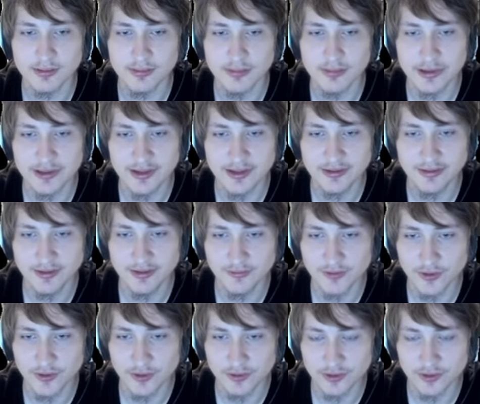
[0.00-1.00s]
But this stuff's
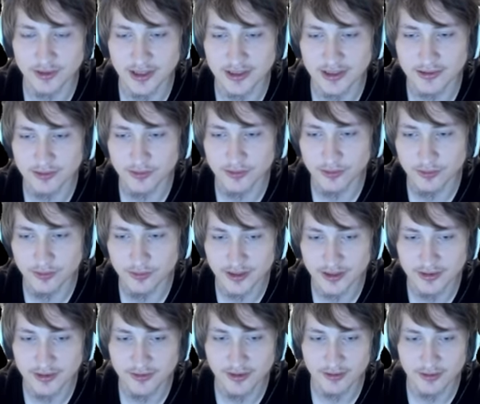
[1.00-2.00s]
also kind of old.
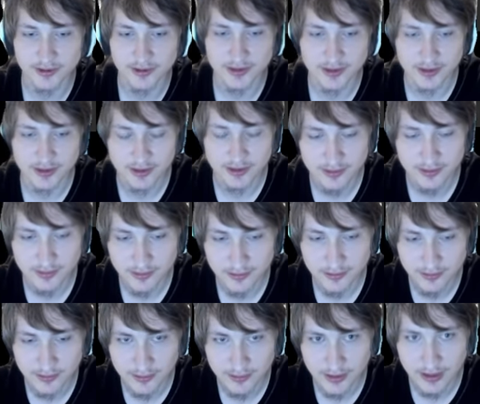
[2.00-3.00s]
Like, it's not really...
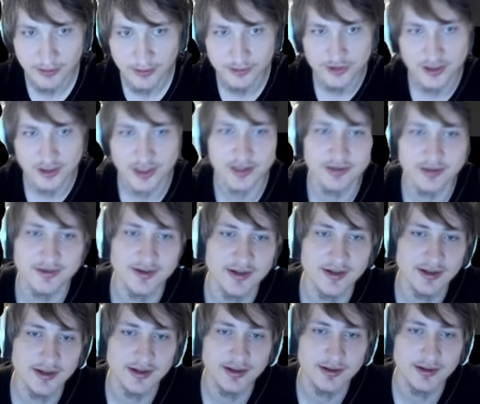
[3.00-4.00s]
I was trying to
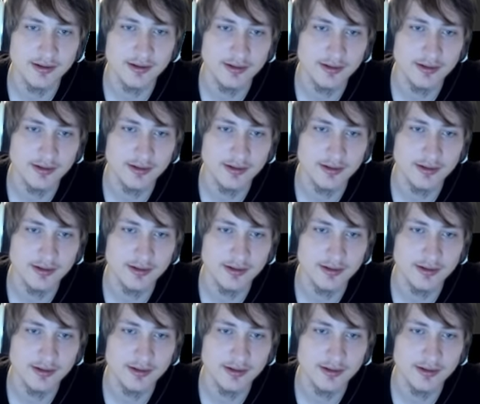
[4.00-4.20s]
say...